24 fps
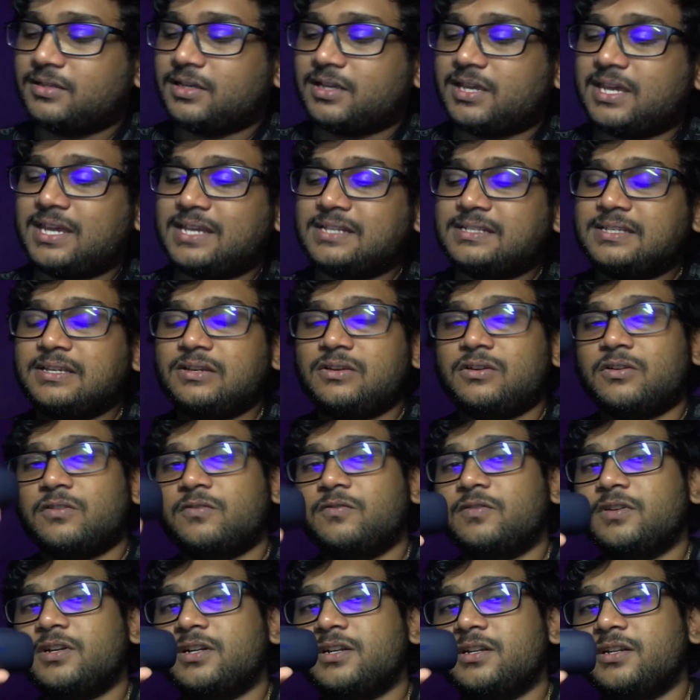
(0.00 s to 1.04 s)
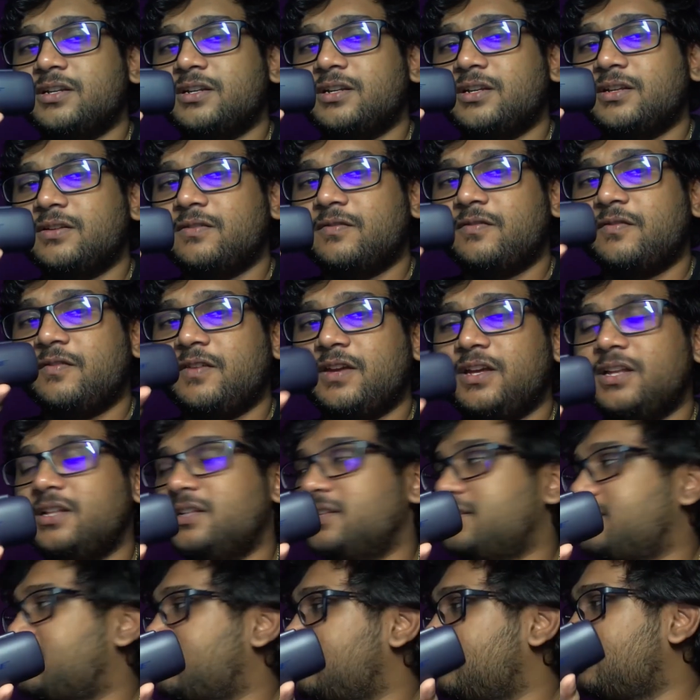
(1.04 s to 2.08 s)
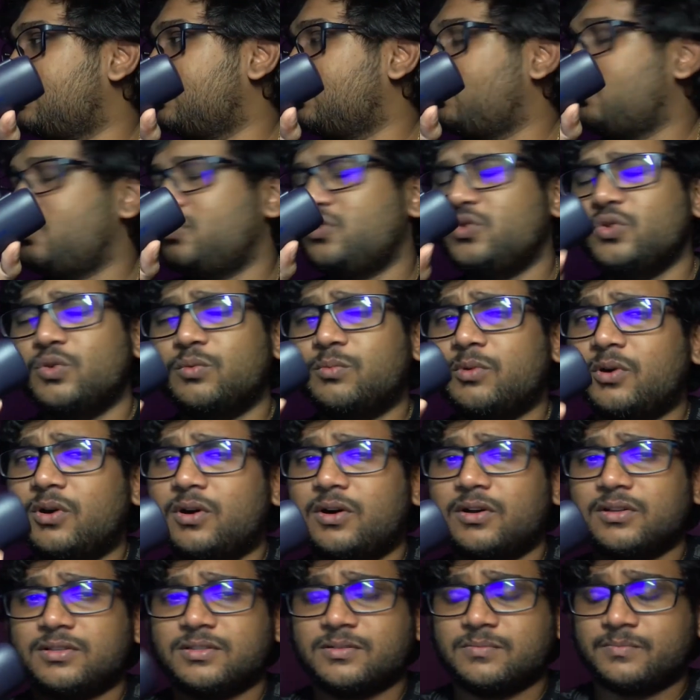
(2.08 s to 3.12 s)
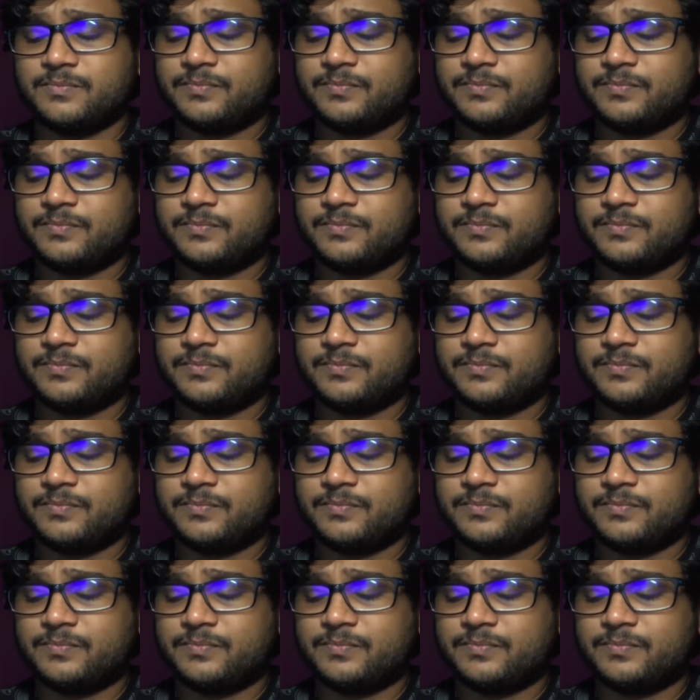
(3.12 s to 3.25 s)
The casing of it feels super awesome.